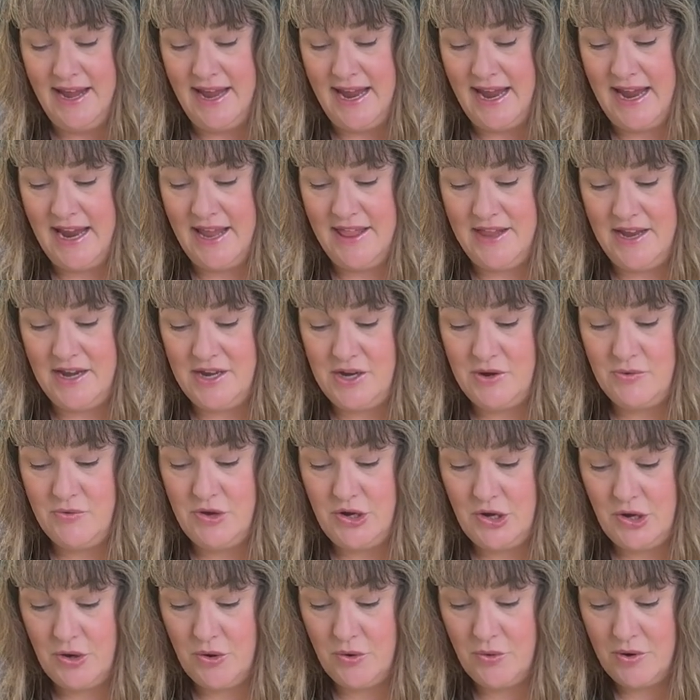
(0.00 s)
and then you
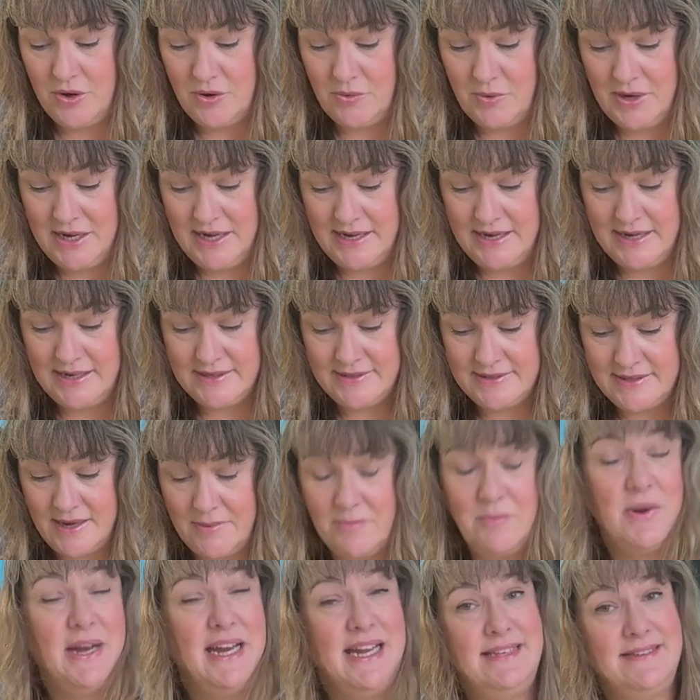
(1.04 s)
know what it is.
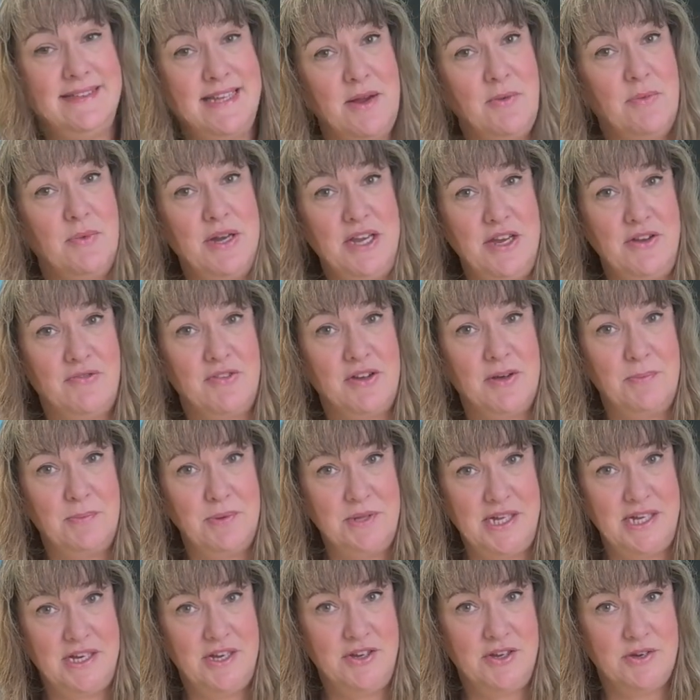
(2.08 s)
And when I say when you've
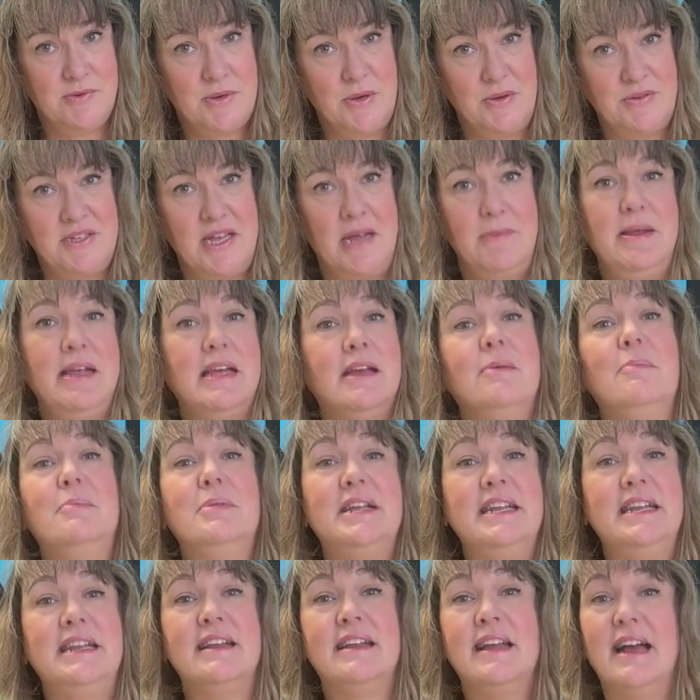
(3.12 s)
completed your rows, I mean
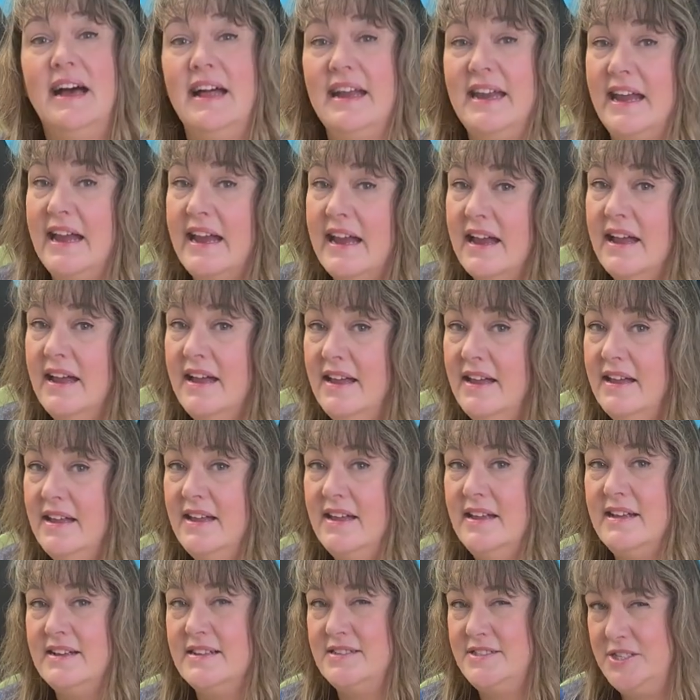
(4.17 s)
completed cutting,
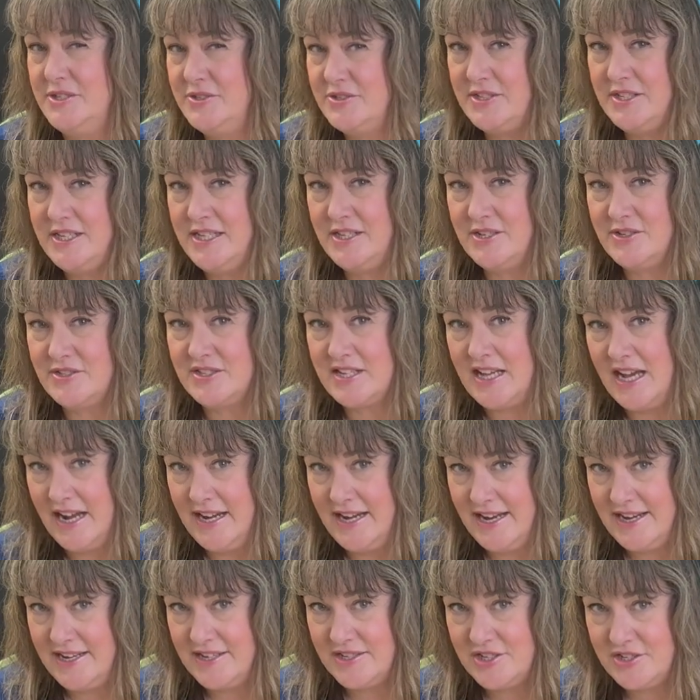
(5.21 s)
because usually there's
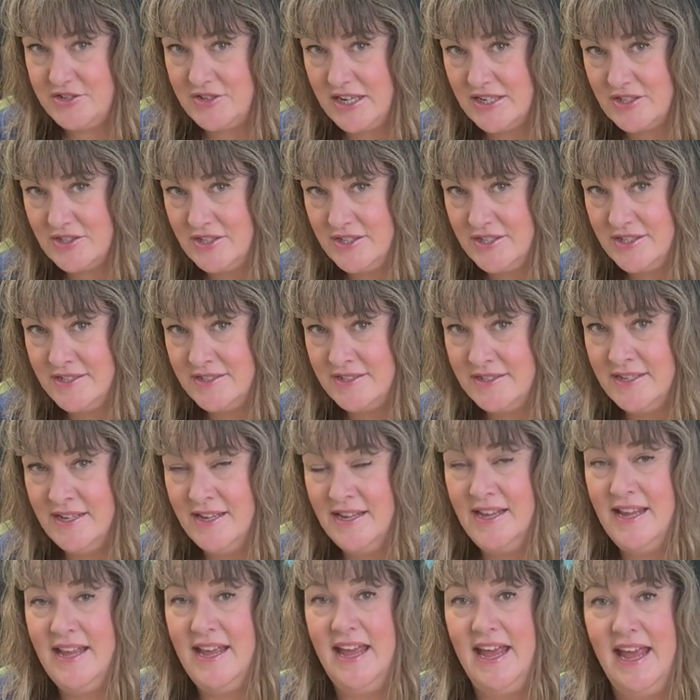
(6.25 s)
cutting instructions
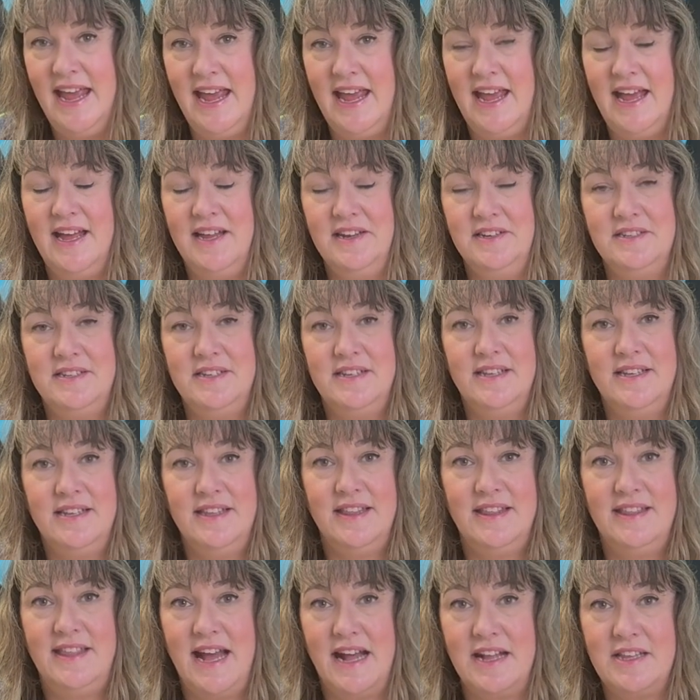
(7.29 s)
and
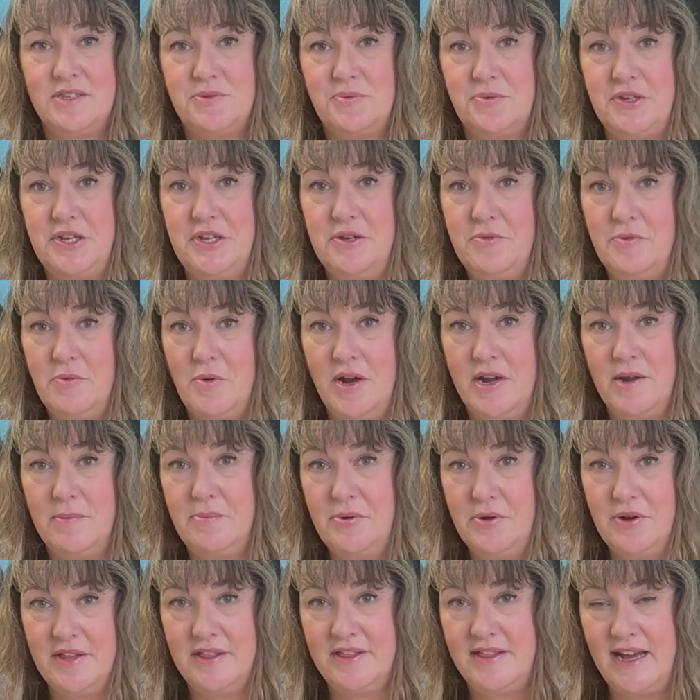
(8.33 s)
that's where you'd want to
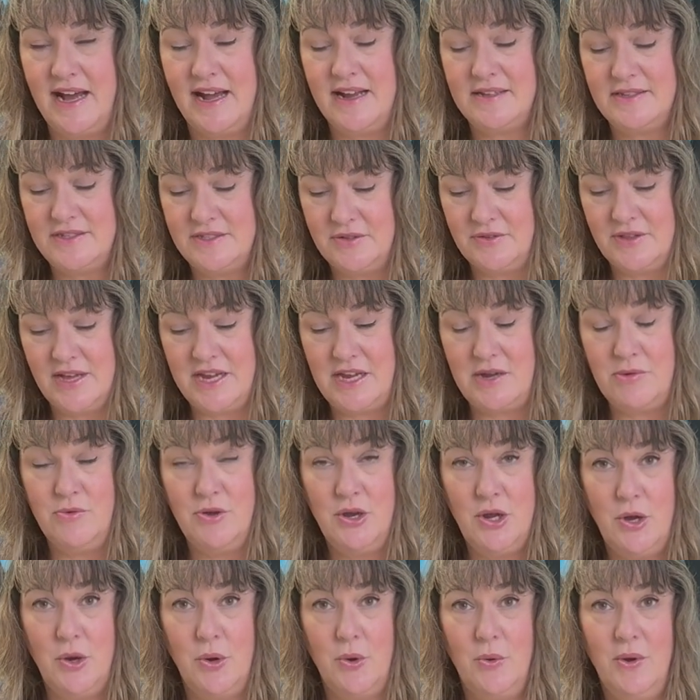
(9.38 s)
put that so that you
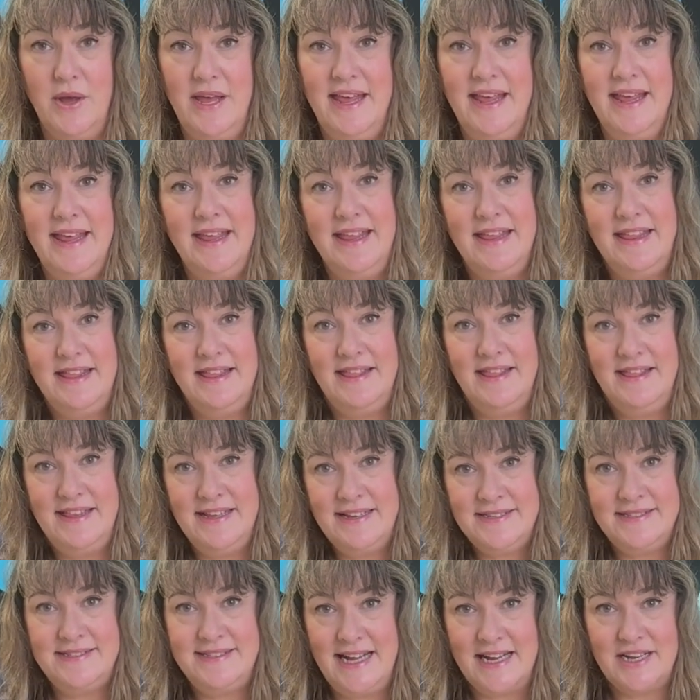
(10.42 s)
know
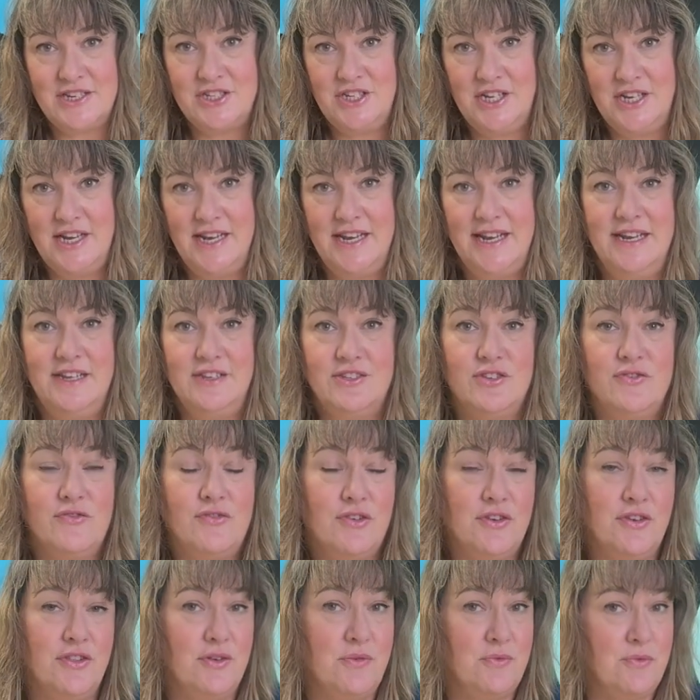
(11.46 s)
this section is
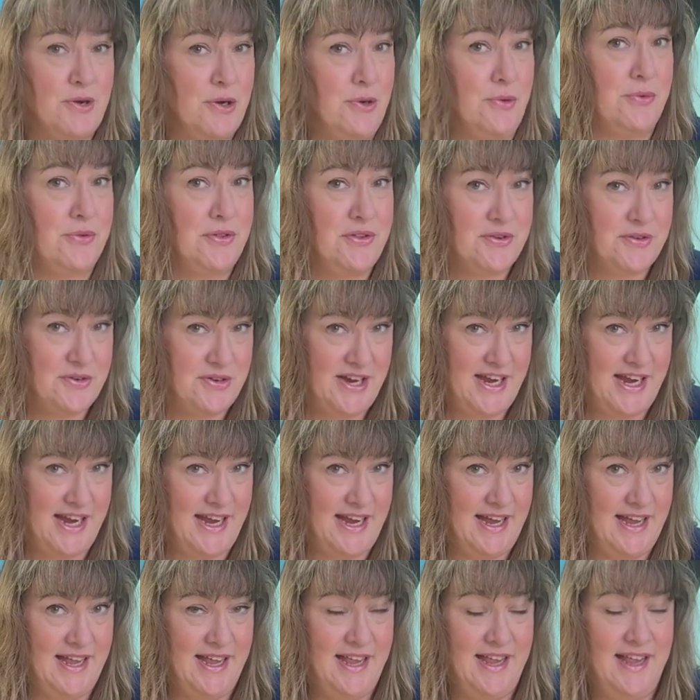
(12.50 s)
for the row 3